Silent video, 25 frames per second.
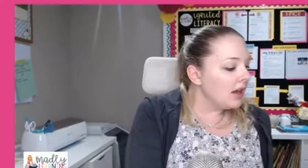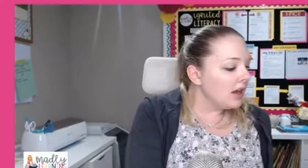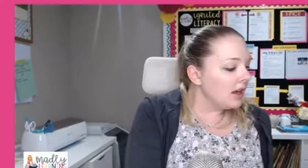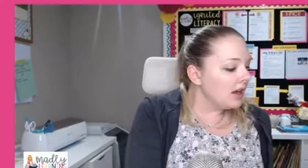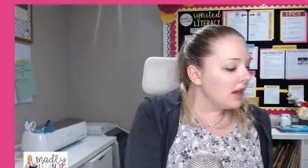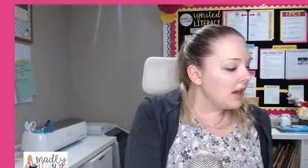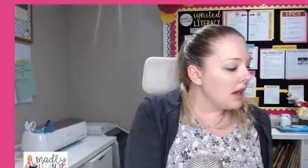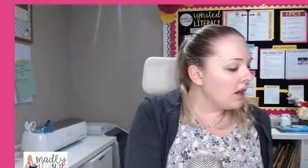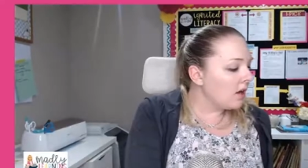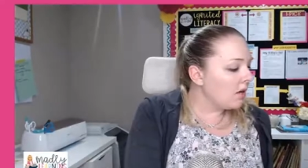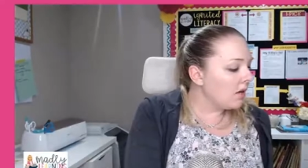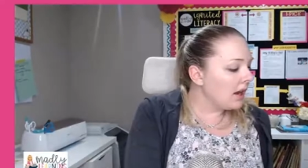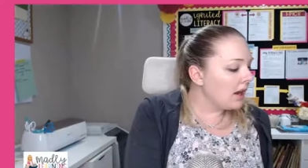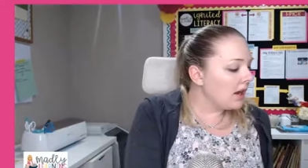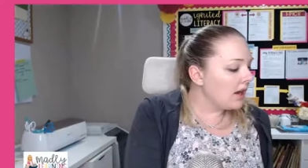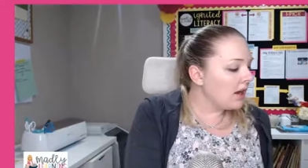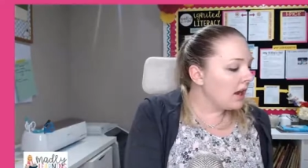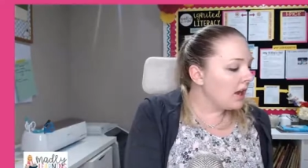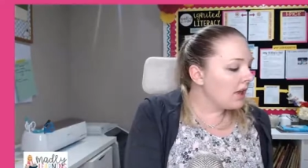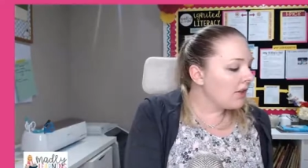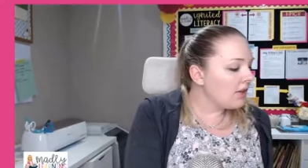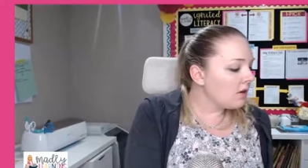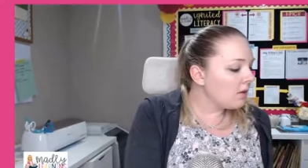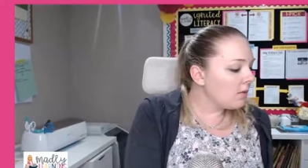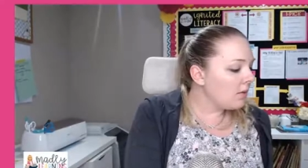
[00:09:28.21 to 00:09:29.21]
Now,
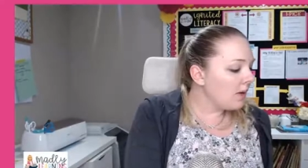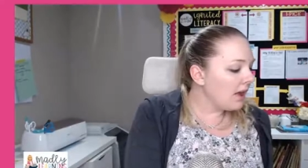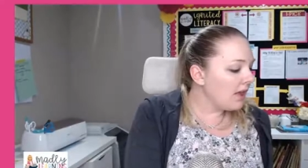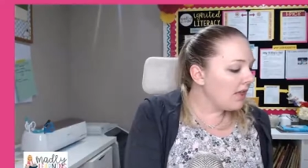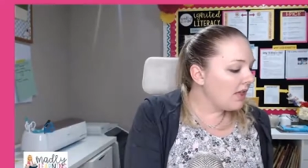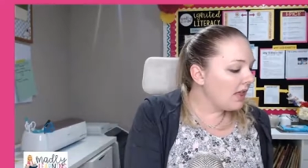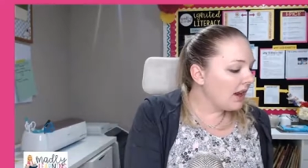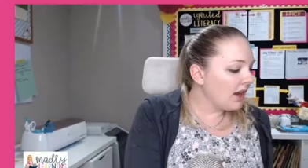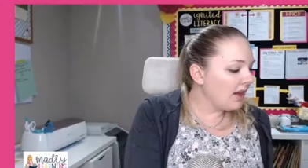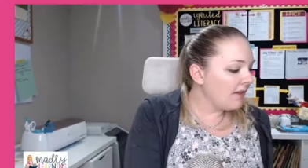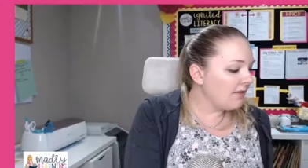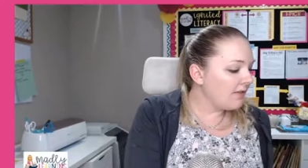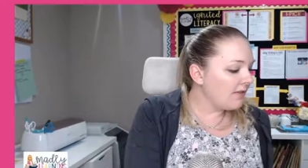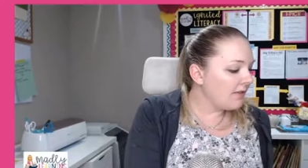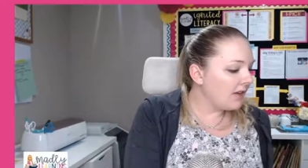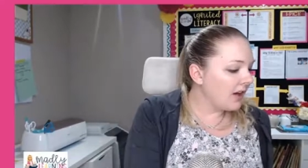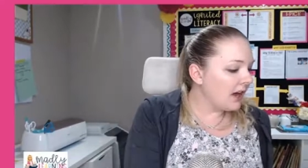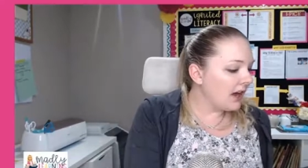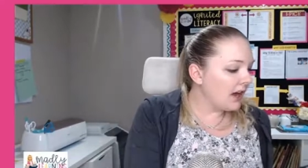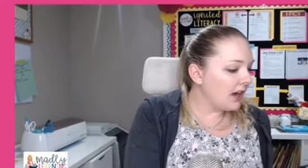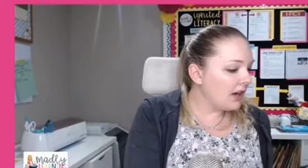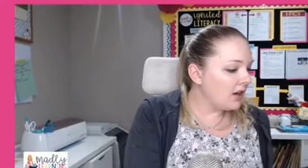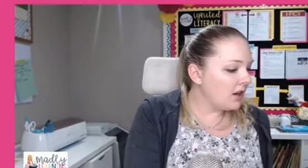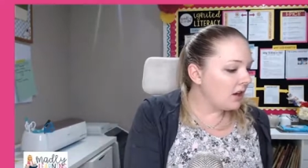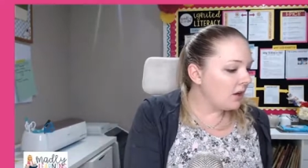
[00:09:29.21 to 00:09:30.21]
another one that I
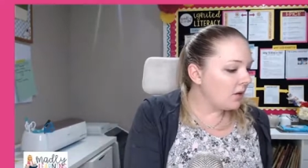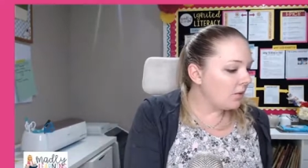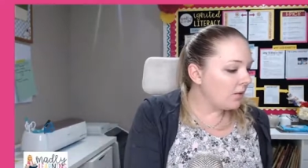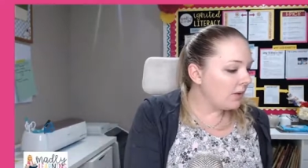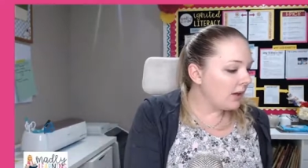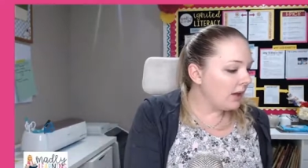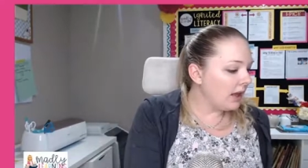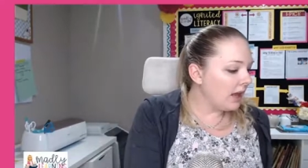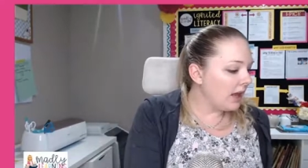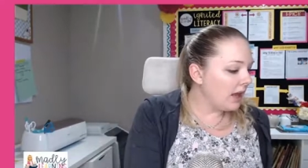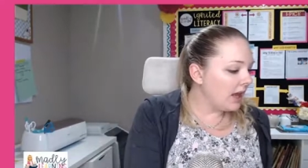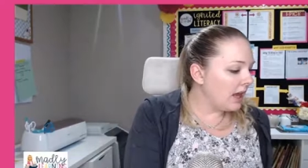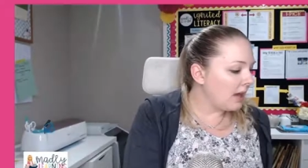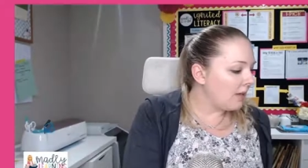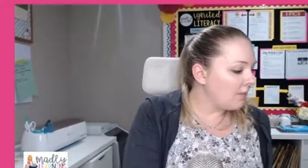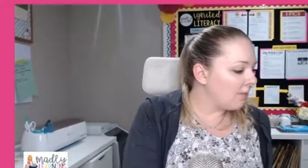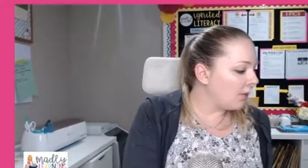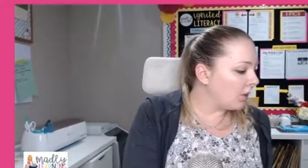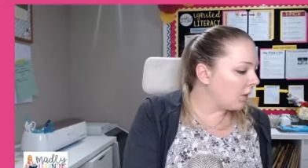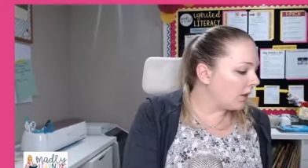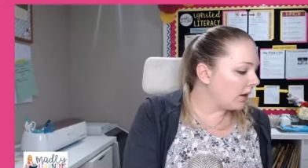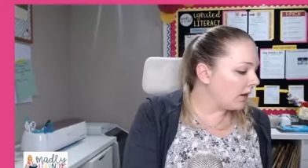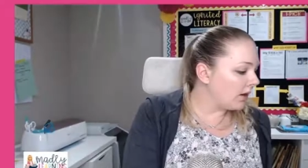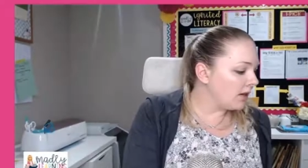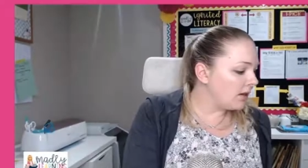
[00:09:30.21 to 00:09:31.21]
find really
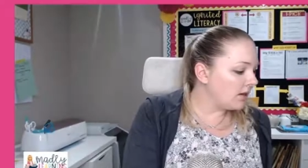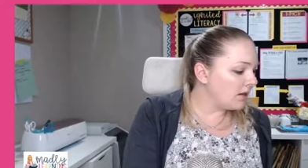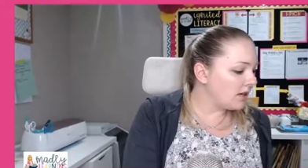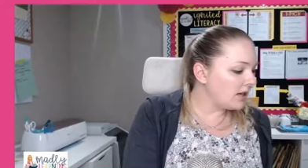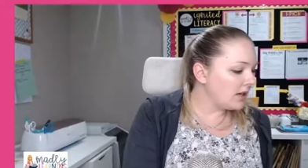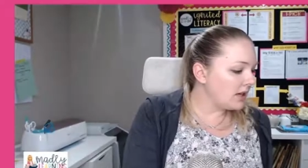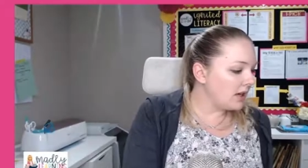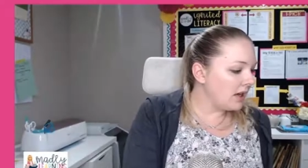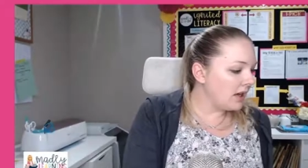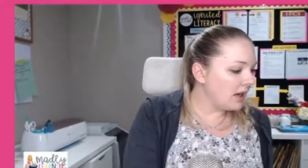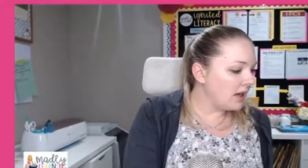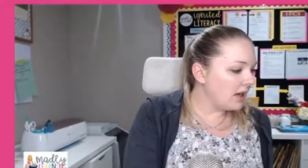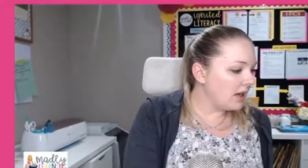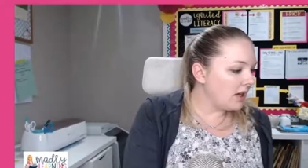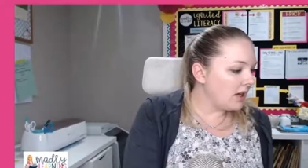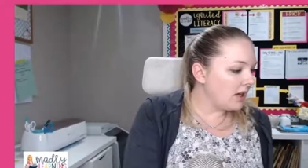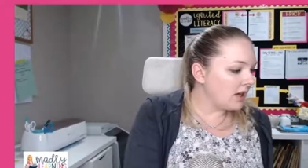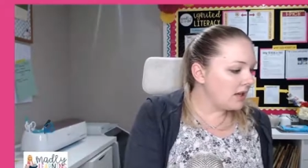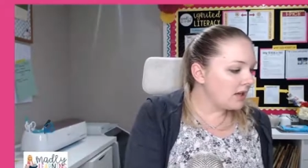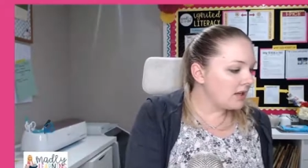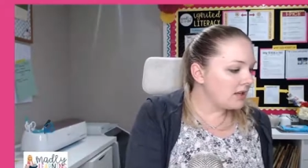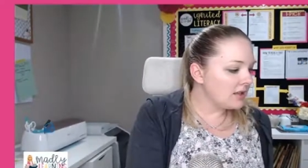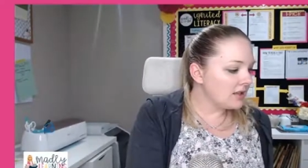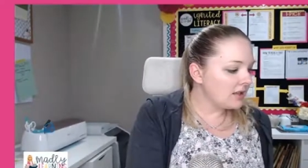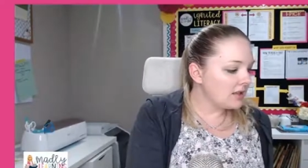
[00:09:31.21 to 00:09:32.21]
important
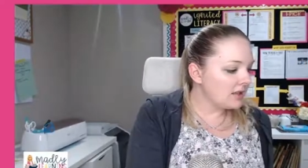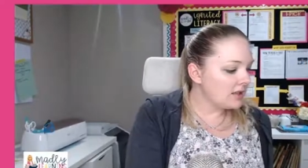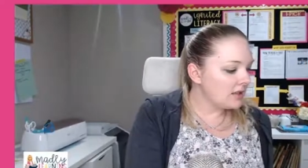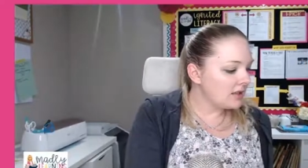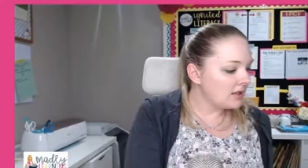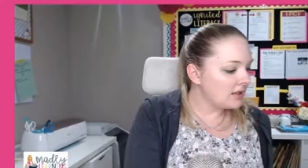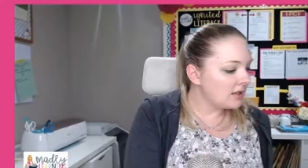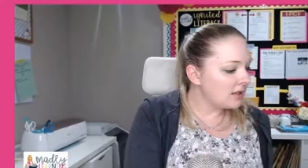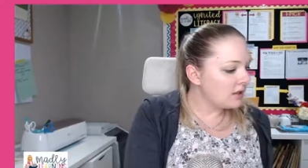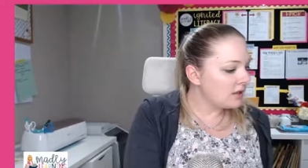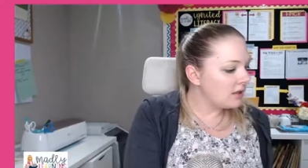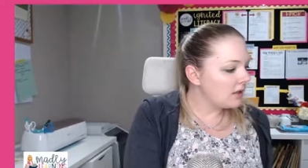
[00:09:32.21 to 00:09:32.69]
is